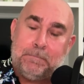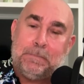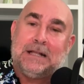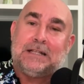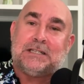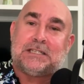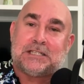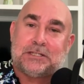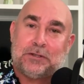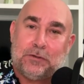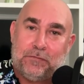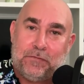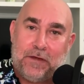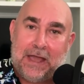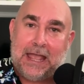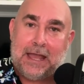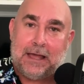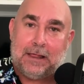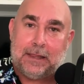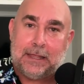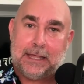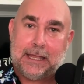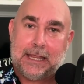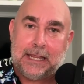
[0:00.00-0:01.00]
we've been
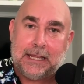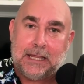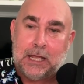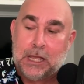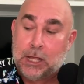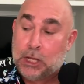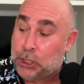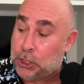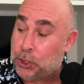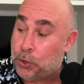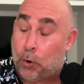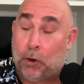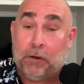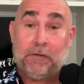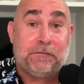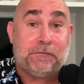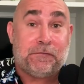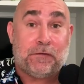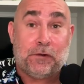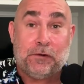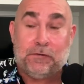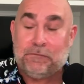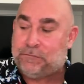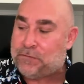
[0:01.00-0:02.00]
surveilling your
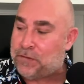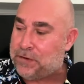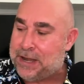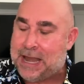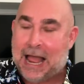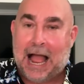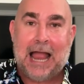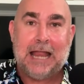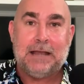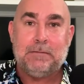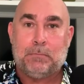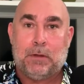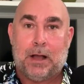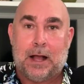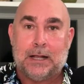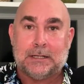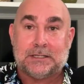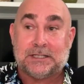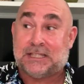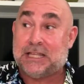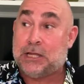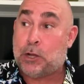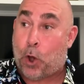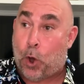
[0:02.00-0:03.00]
firm for 9
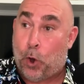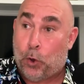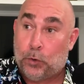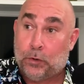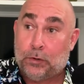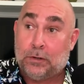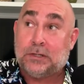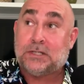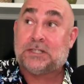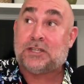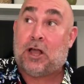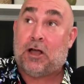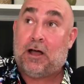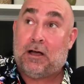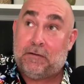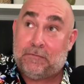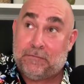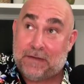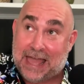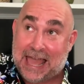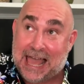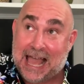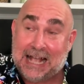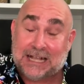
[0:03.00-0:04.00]
months. The owners
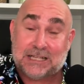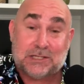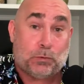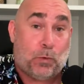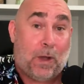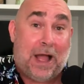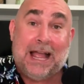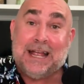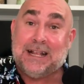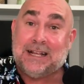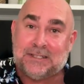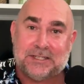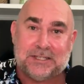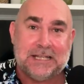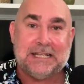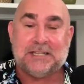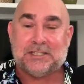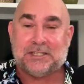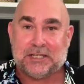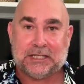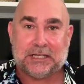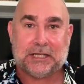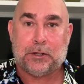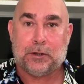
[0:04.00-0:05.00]
of X, Y, and
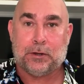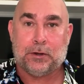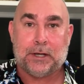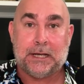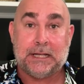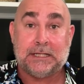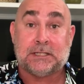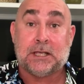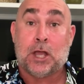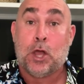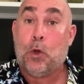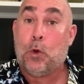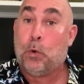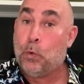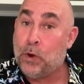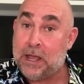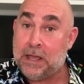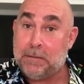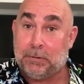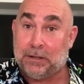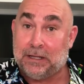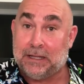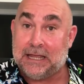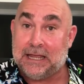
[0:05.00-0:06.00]
Z securities,
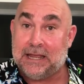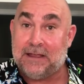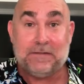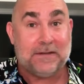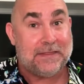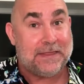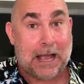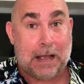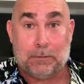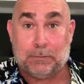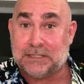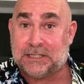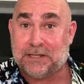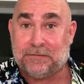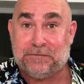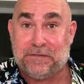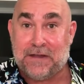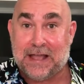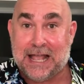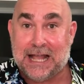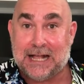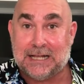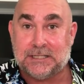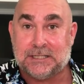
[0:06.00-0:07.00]
we believe, and that was the
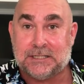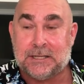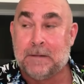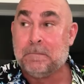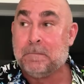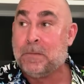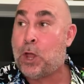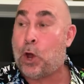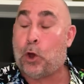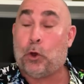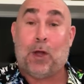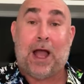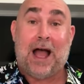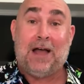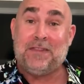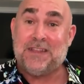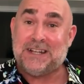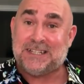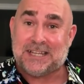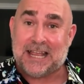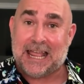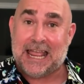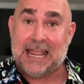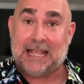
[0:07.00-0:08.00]
feds, are on
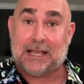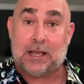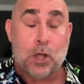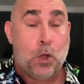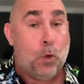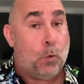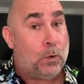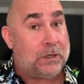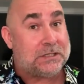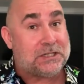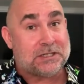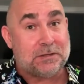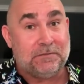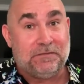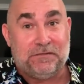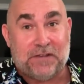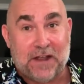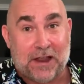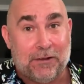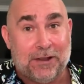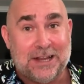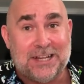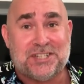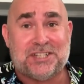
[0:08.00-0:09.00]
the take with some
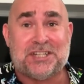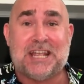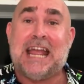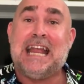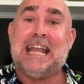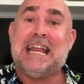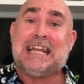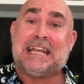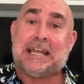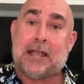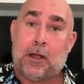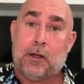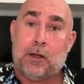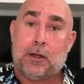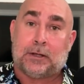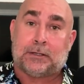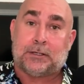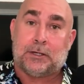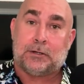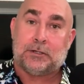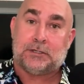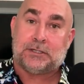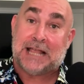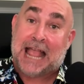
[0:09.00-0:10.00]
very shady
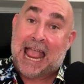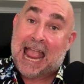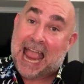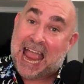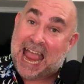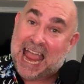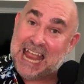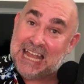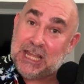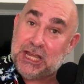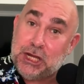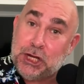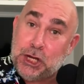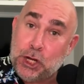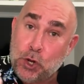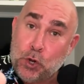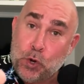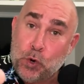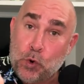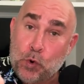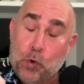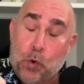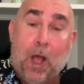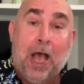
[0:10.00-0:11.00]
characters. And
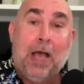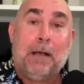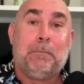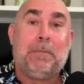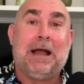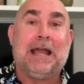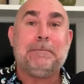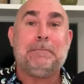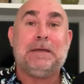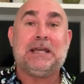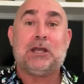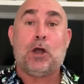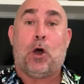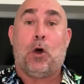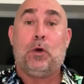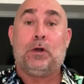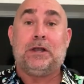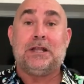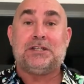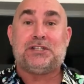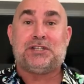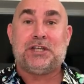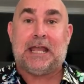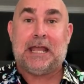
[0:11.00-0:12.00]
you might be
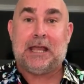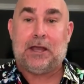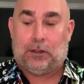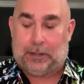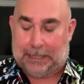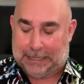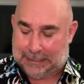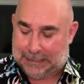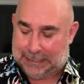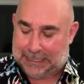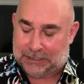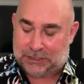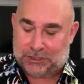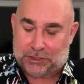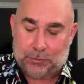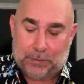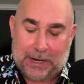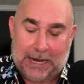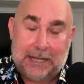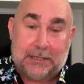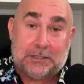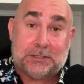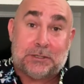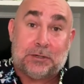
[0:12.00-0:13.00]
going to jail unless
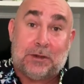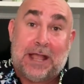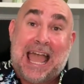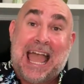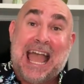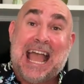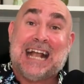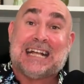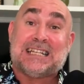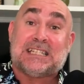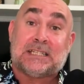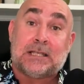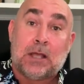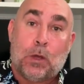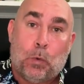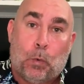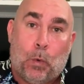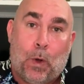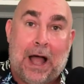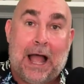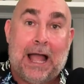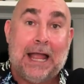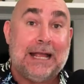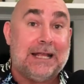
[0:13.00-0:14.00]
you answer X,
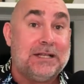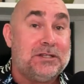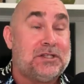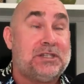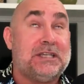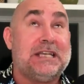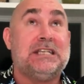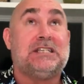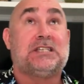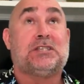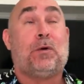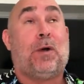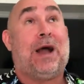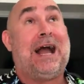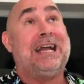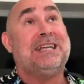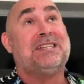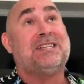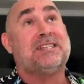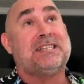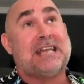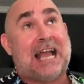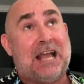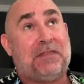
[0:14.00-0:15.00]
Y, and Z. So
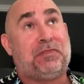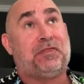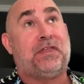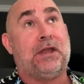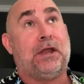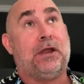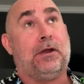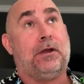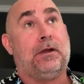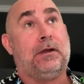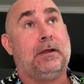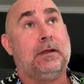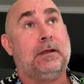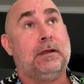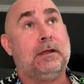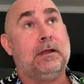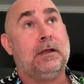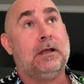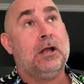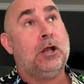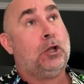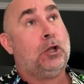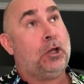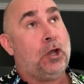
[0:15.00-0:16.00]
I sat there,
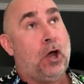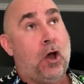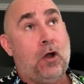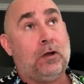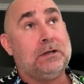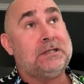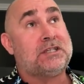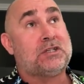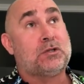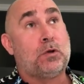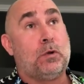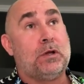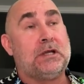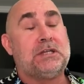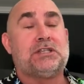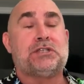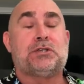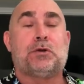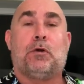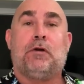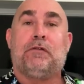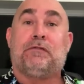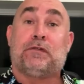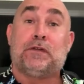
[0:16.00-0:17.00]
long story
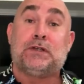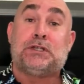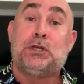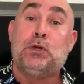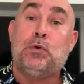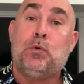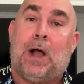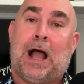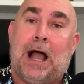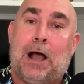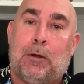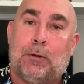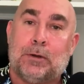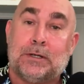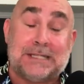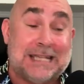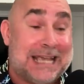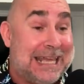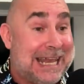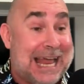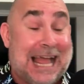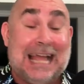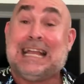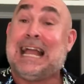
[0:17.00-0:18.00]
short, for 2
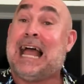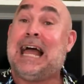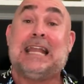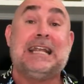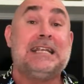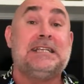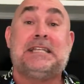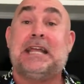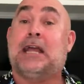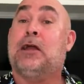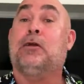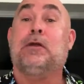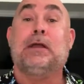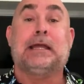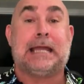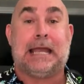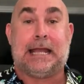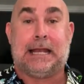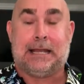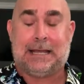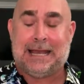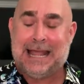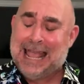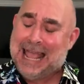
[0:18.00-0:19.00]
hours, and I got
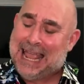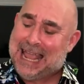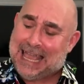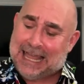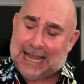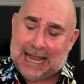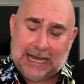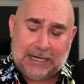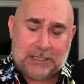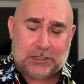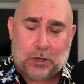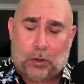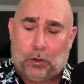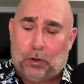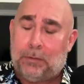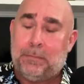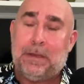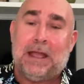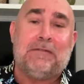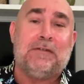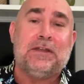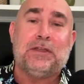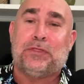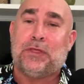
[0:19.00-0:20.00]
interrogated. And I told
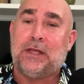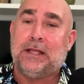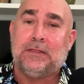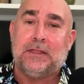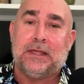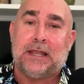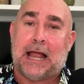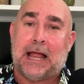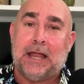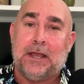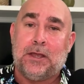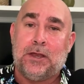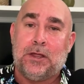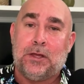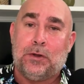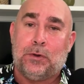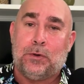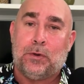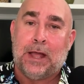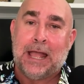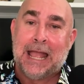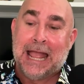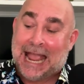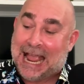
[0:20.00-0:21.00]
them everything that I
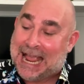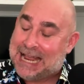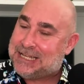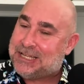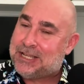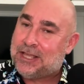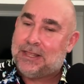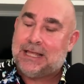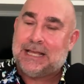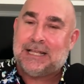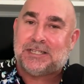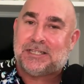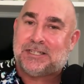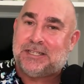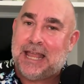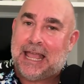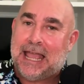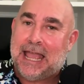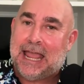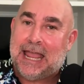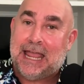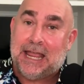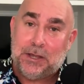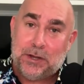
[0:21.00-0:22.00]
knew. And to this
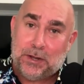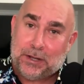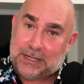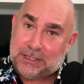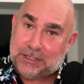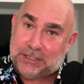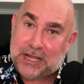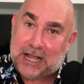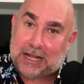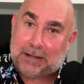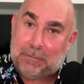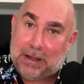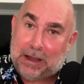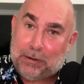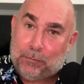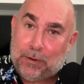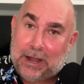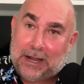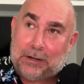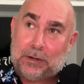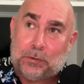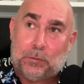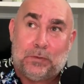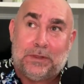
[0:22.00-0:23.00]
day, and you can check my
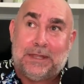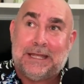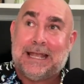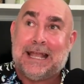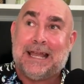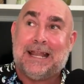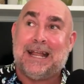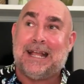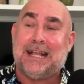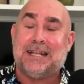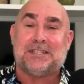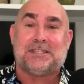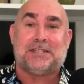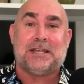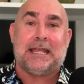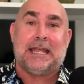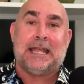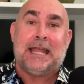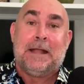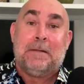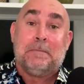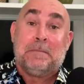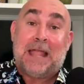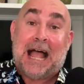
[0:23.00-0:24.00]
record with the
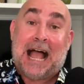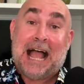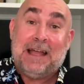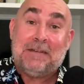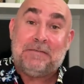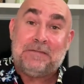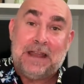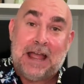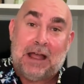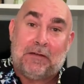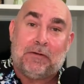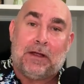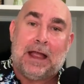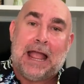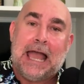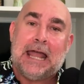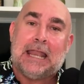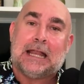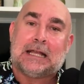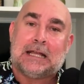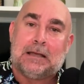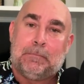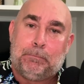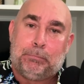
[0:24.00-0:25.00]
NASD, I've never
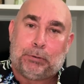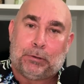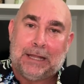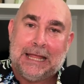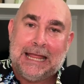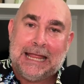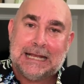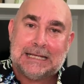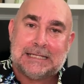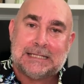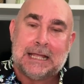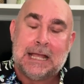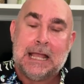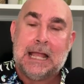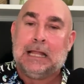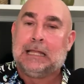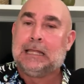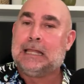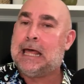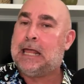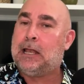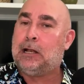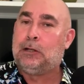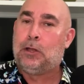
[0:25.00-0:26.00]
had a complaint,
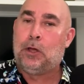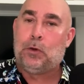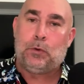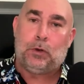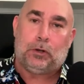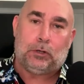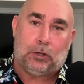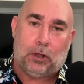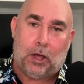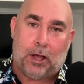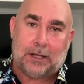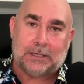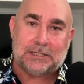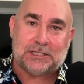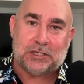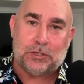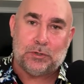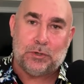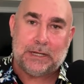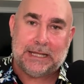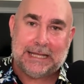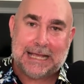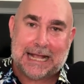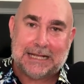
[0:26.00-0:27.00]
let alone a
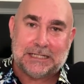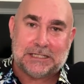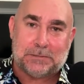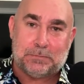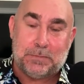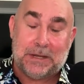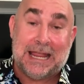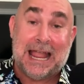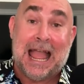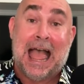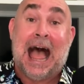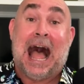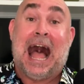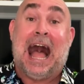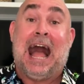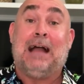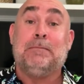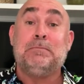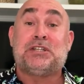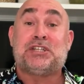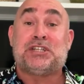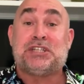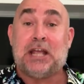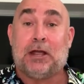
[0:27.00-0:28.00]
lawsuit against me.
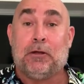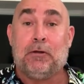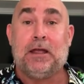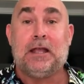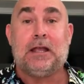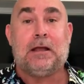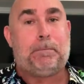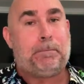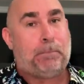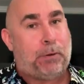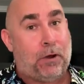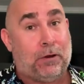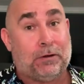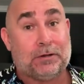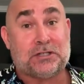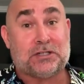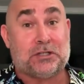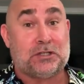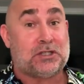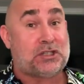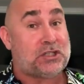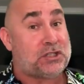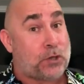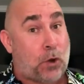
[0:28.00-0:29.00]
I'm sharing a
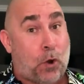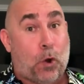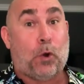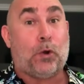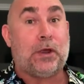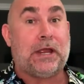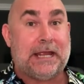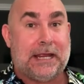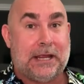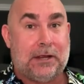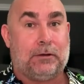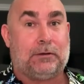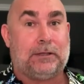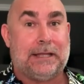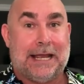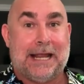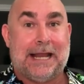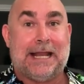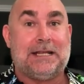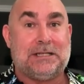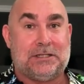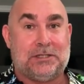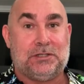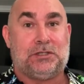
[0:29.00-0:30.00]
partial story here,
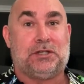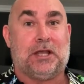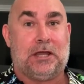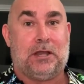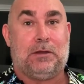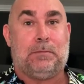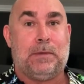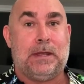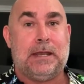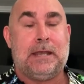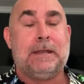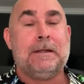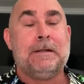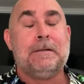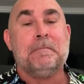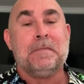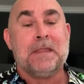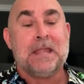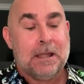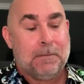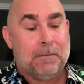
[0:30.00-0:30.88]
ladies and gentlemen,